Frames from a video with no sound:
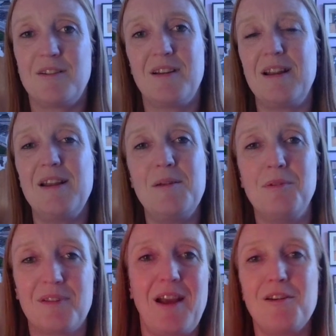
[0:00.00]
he
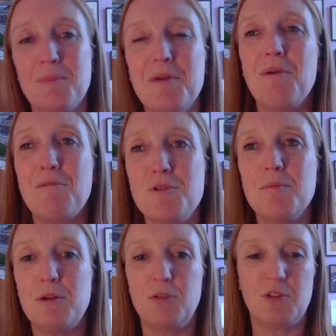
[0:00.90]
was kind of a bit wound up,
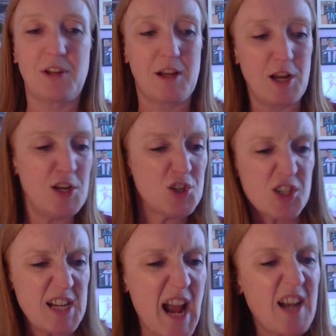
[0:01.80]
and he was just like, can you just
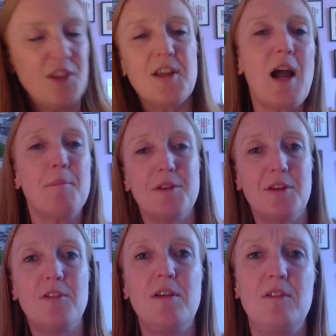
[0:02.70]
see anything happening
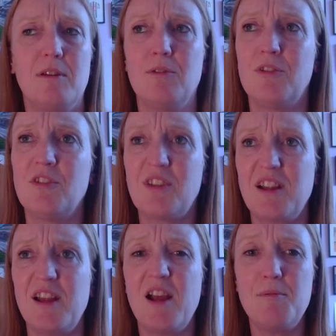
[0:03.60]
this season? And I was just like,
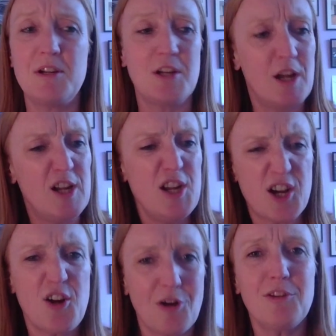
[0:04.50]
yeah. He went, you
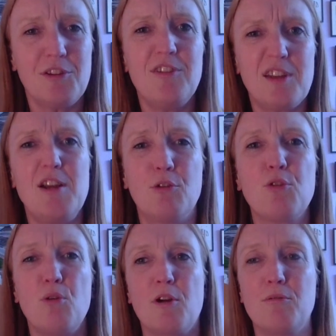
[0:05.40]
can honestly see us
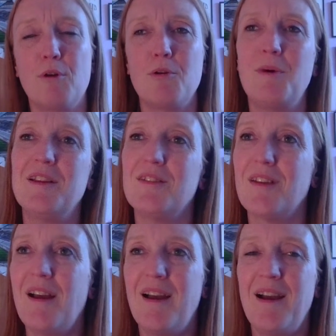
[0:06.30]
going on a run of wins.
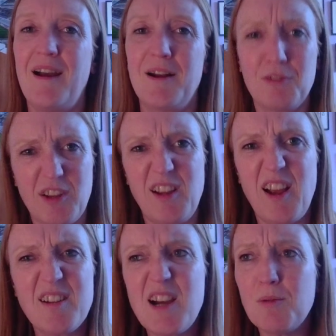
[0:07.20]
And I was like,
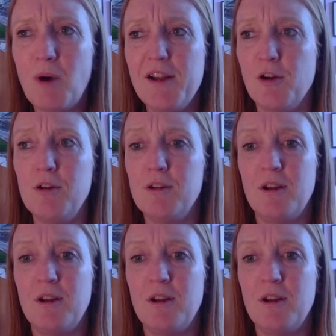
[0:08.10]
yeah, Dad, why not?